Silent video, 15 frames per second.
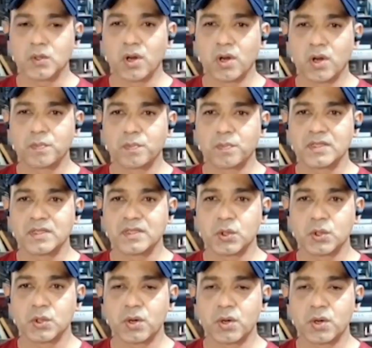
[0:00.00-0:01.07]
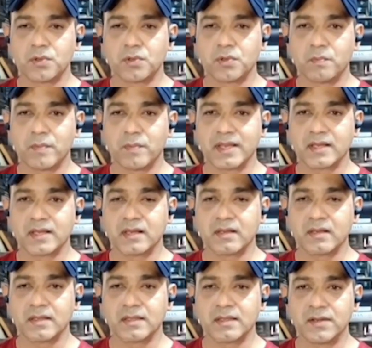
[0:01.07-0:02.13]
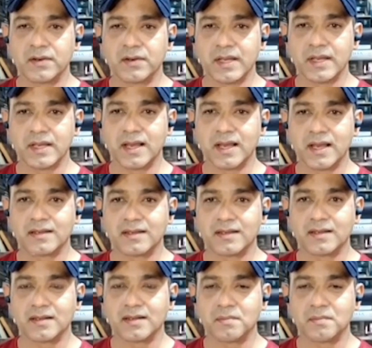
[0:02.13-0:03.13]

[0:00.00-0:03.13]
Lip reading: You wanted to pursue your medical degree, and